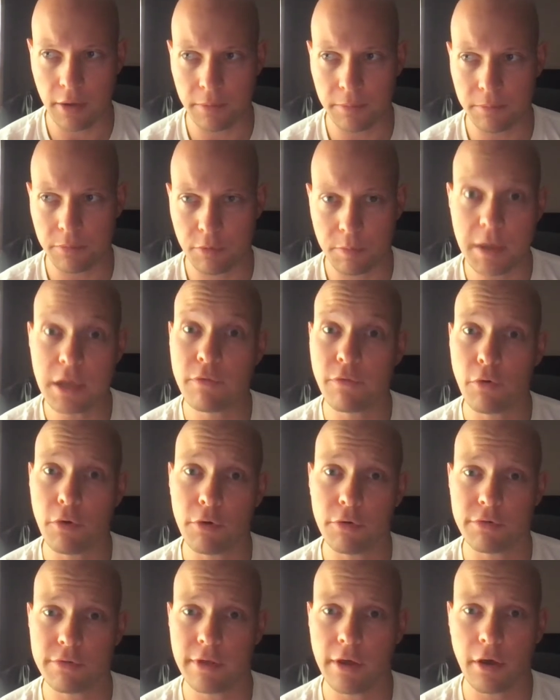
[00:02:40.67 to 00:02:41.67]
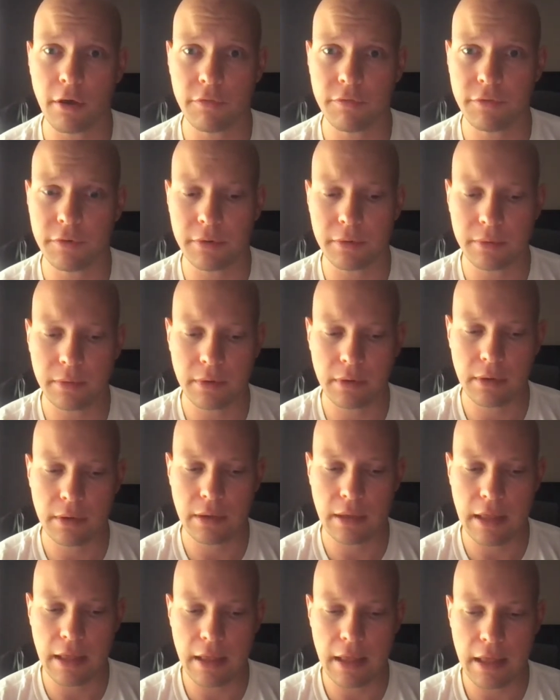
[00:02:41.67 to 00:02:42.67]
speak for herself and
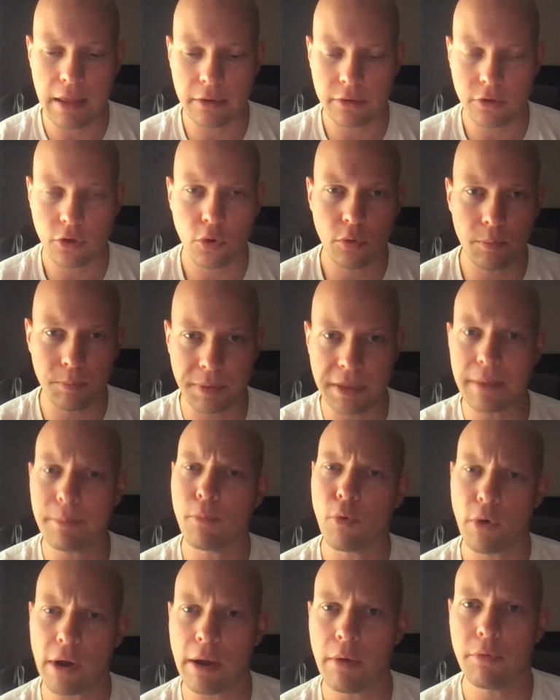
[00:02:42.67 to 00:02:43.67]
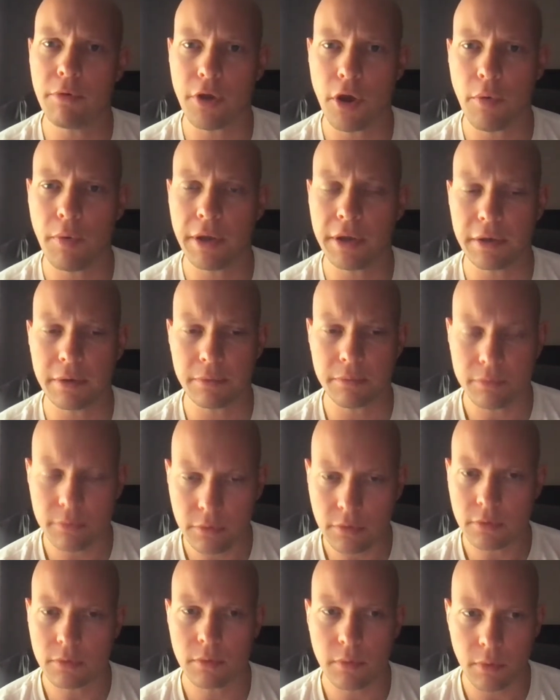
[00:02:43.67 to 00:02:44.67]
be more outgoing and
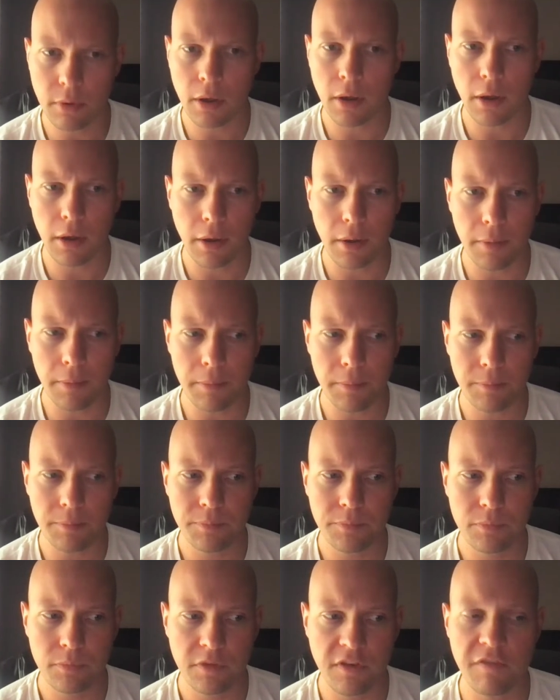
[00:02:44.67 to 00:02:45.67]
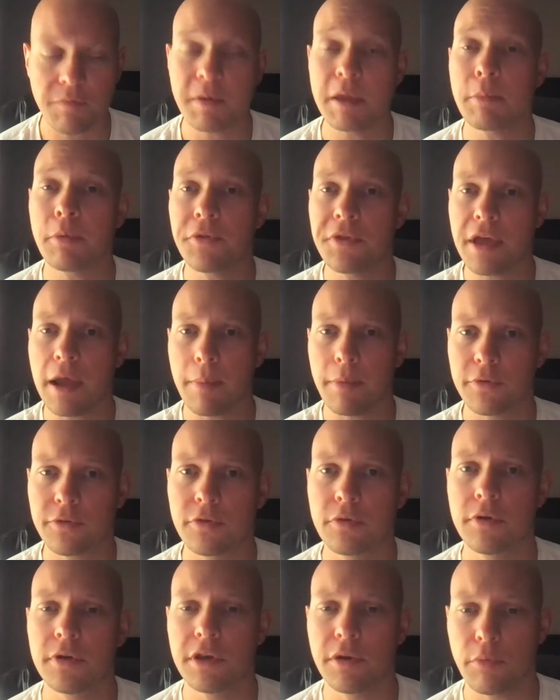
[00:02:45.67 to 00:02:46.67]
give people the
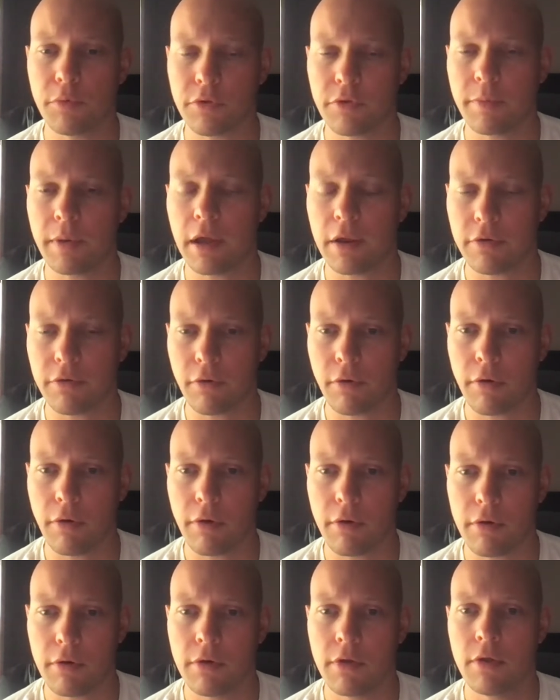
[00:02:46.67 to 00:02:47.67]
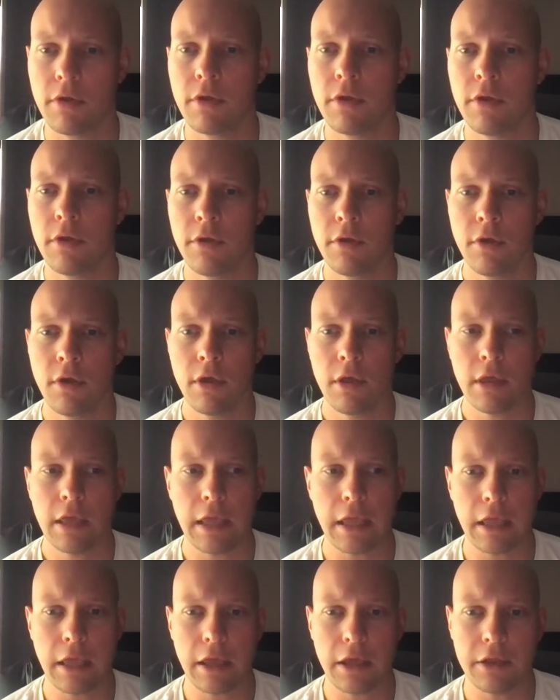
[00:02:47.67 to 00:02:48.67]
opportunity to respond to her.
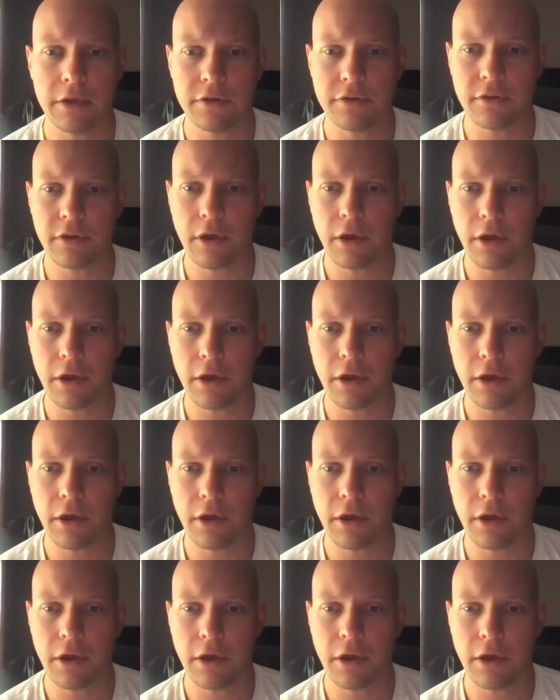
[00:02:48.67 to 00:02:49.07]
And